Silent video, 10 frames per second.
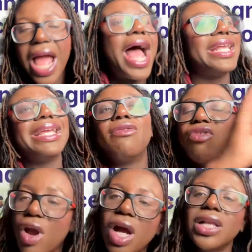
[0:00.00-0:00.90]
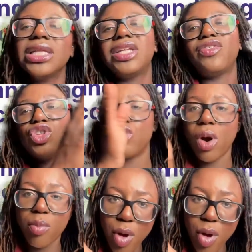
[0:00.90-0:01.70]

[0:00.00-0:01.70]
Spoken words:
And regardless if you are